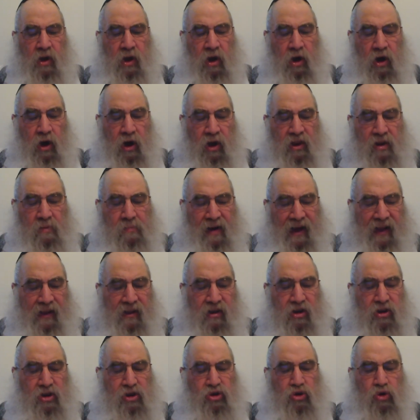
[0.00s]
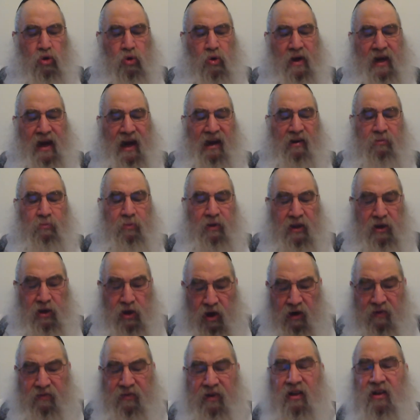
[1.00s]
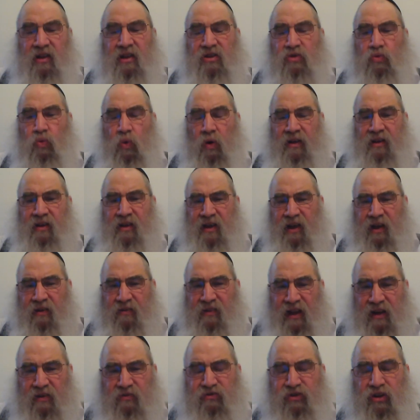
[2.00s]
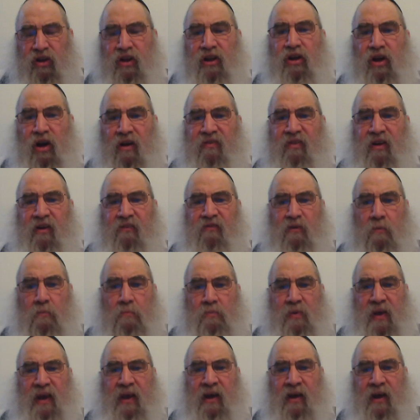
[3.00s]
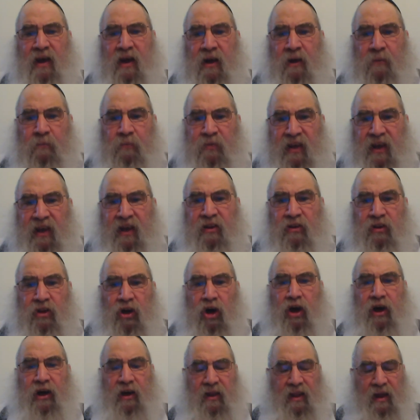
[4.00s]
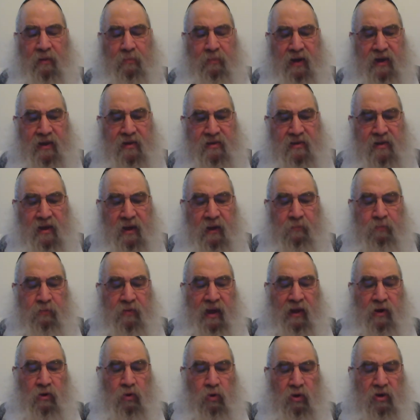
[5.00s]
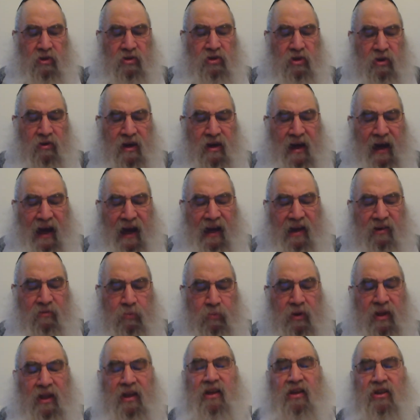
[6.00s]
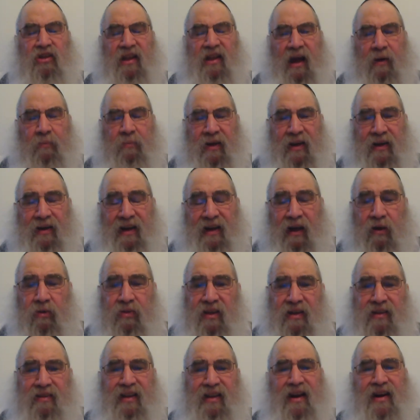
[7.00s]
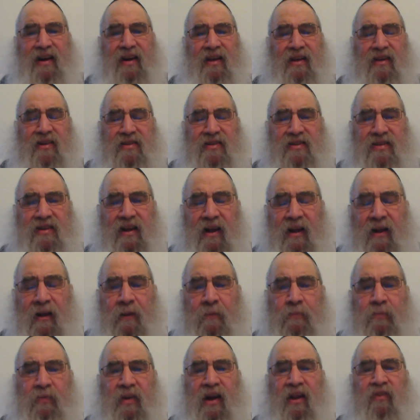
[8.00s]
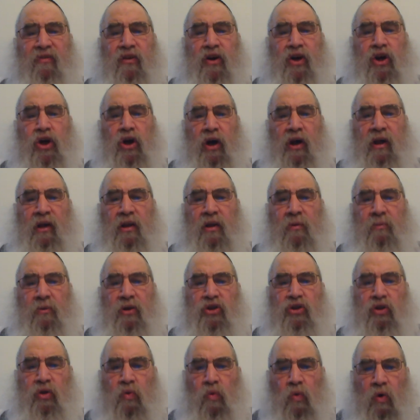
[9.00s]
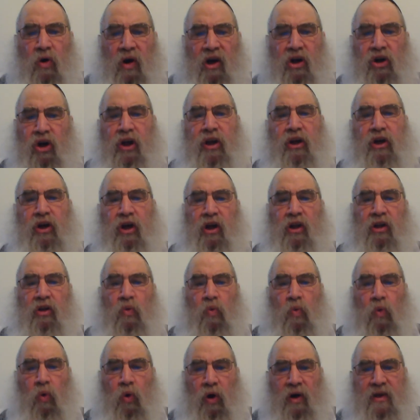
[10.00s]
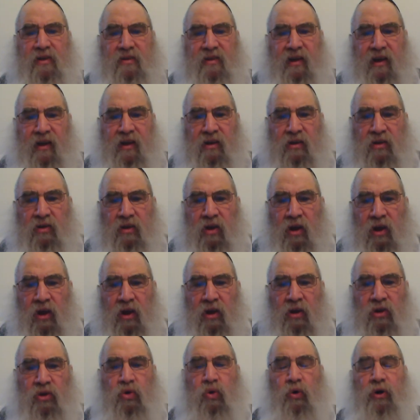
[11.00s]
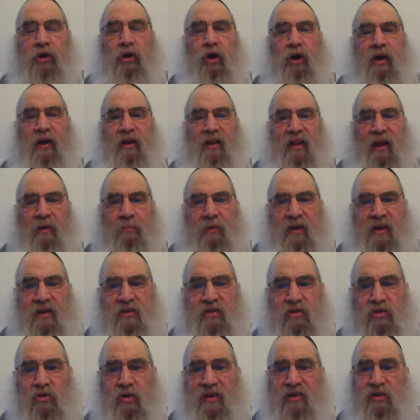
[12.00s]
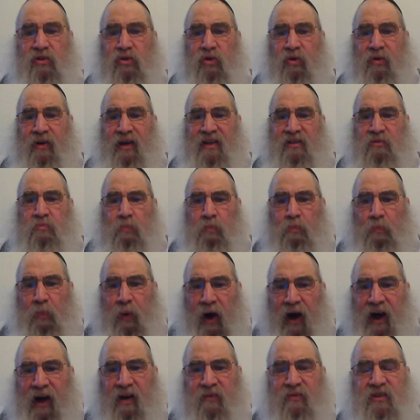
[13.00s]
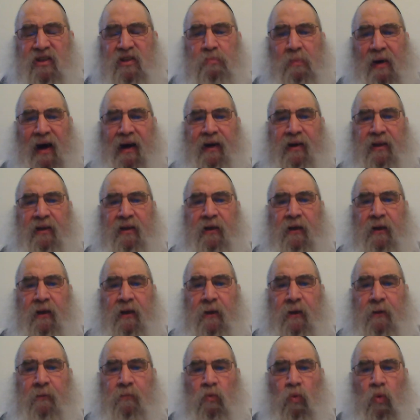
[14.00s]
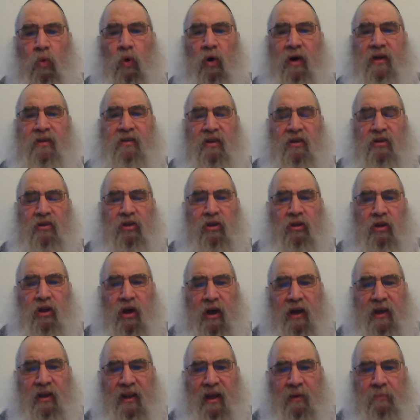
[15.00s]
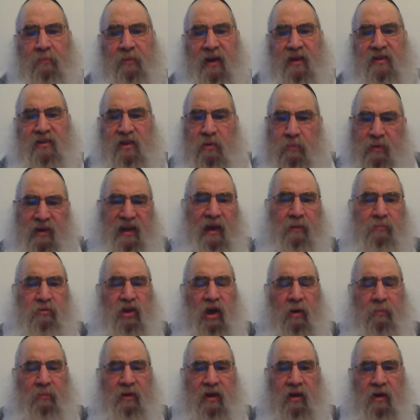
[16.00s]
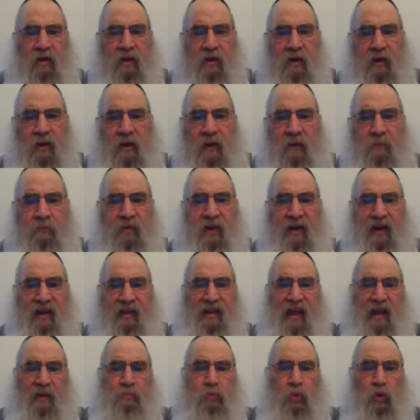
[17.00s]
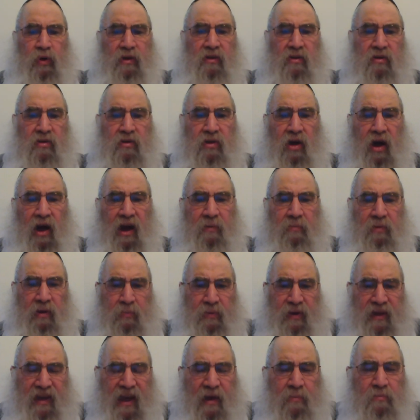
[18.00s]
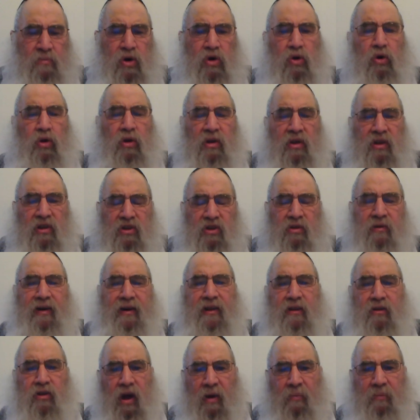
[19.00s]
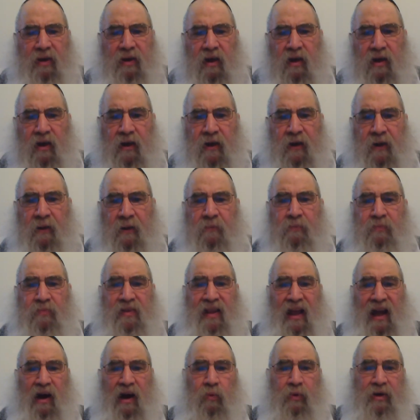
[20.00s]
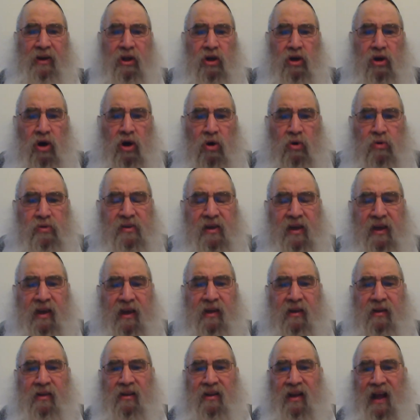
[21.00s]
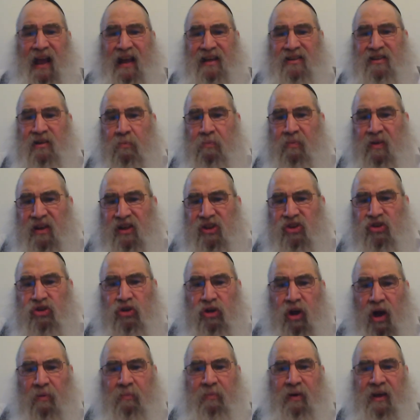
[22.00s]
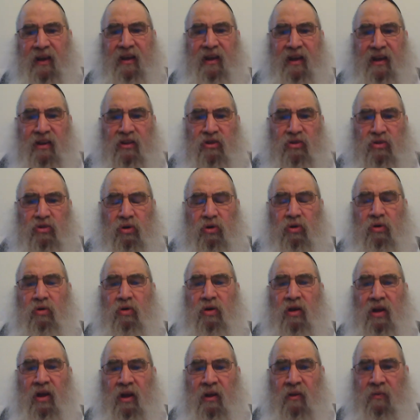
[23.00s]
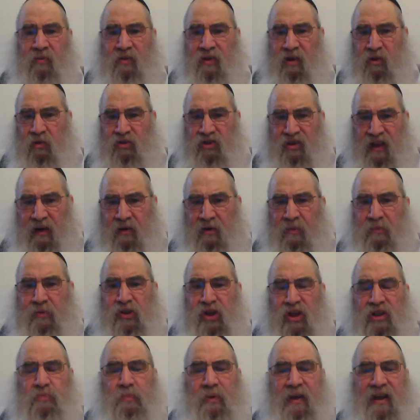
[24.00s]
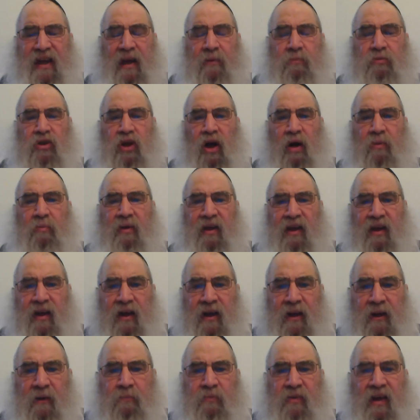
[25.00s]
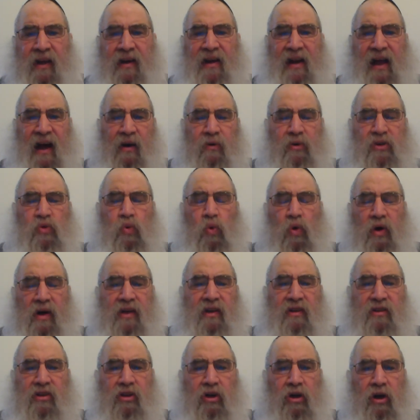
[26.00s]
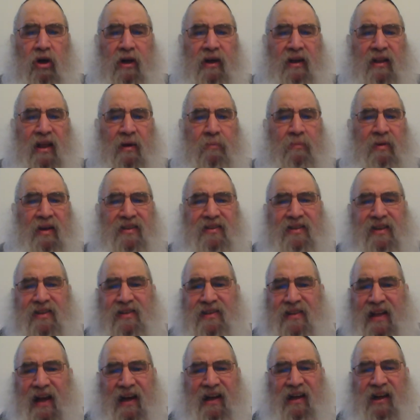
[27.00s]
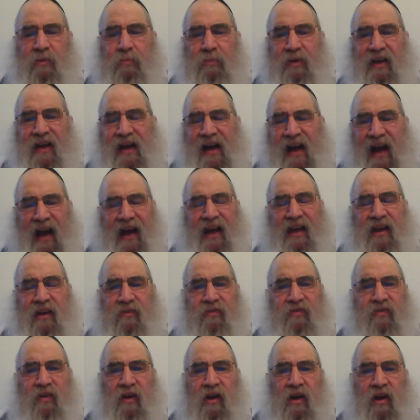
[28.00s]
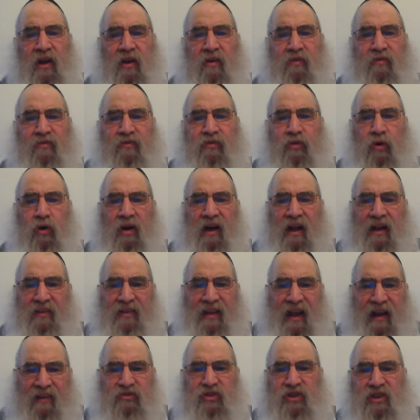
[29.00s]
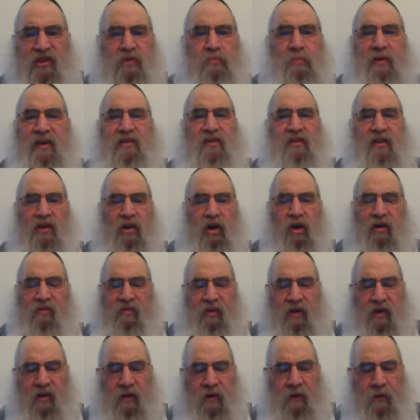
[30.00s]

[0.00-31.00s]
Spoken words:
Hol amadatu shulchai b'liyavi. There's one chiv that's for liyavi, for being in the oil ames. And also chai b'liyitami. Now the din is that if a Kohen, l'moshel, Kohen Gadol walks in to an oil ames, so as soon as part of his body walked into the oil ames, he became tummy. And at that point in time, he became mechul, he's already tummy. Now when he goes in as a ish tummy into, that he just became tummy, and now he's walking into the oil ames, he's not going to be chayev for al nafshes meis leyovi.